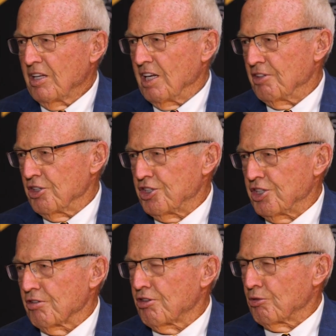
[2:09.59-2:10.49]
and this
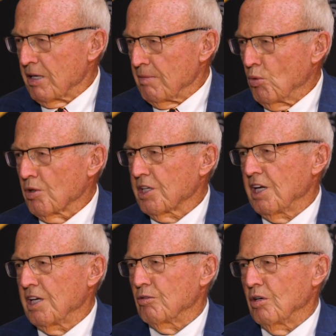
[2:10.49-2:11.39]
year 3 more
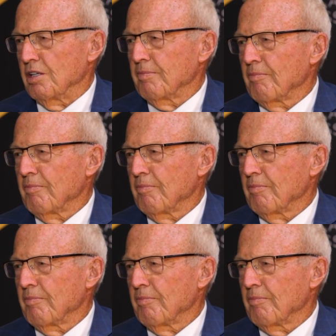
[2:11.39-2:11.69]
can't run.